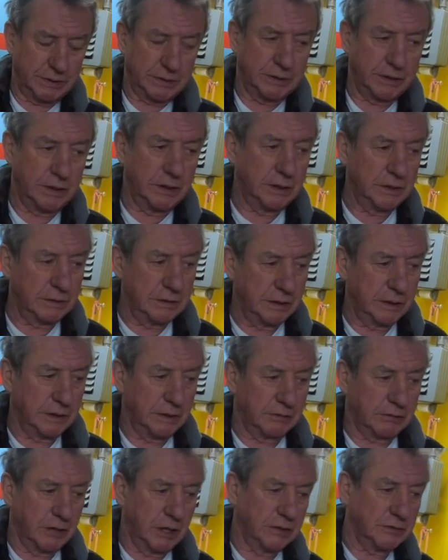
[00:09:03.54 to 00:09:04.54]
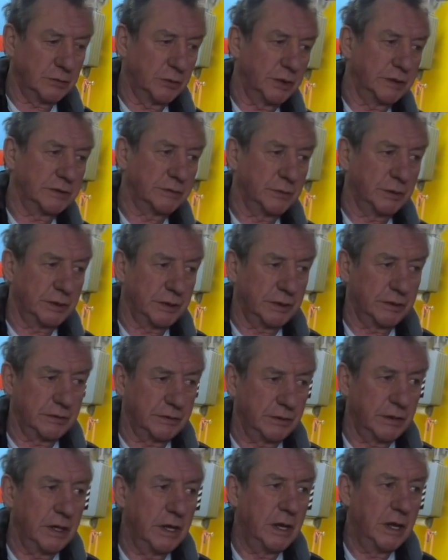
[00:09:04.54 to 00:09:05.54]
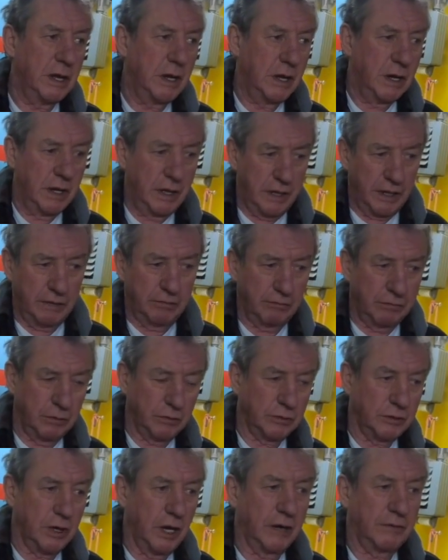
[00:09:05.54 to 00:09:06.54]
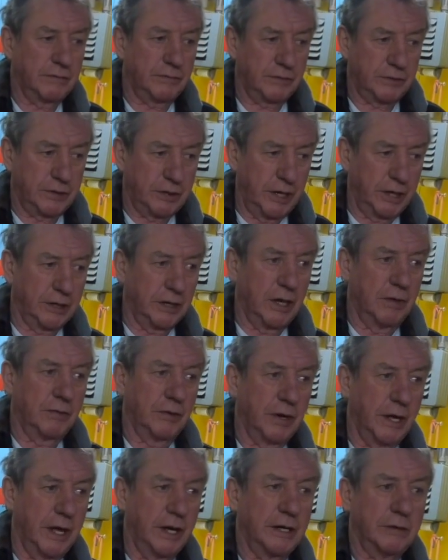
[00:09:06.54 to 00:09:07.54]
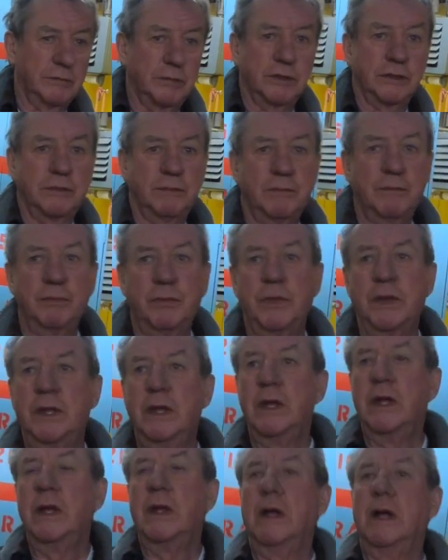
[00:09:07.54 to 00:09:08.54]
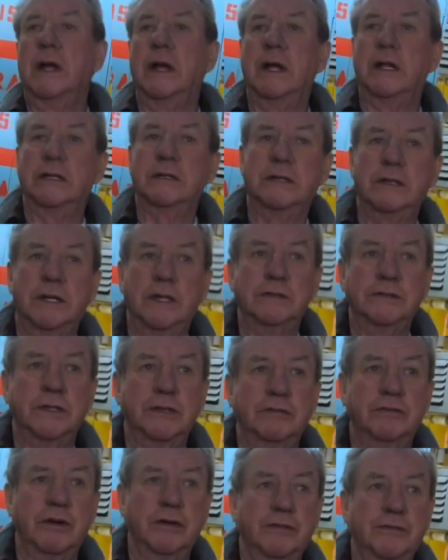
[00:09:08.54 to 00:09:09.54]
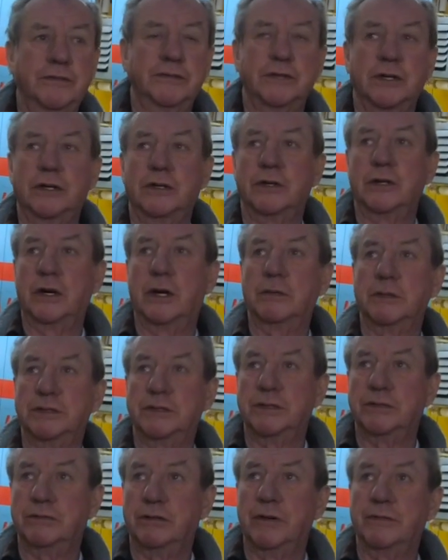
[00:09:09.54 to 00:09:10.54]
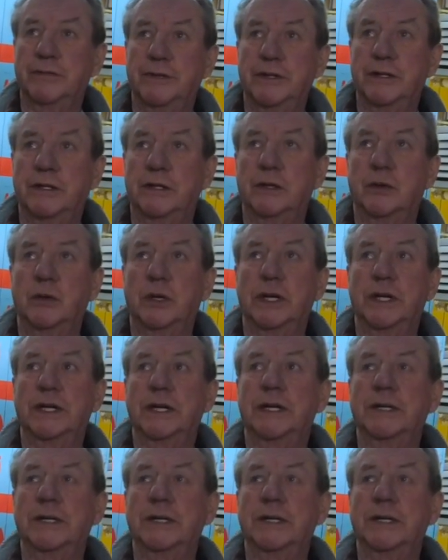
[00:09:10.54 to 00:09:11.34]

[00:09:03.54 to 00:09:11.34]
the crosswinds when they're en route, not taking off or landing, but it gives you a drift so you know how much you're drifting in the wind.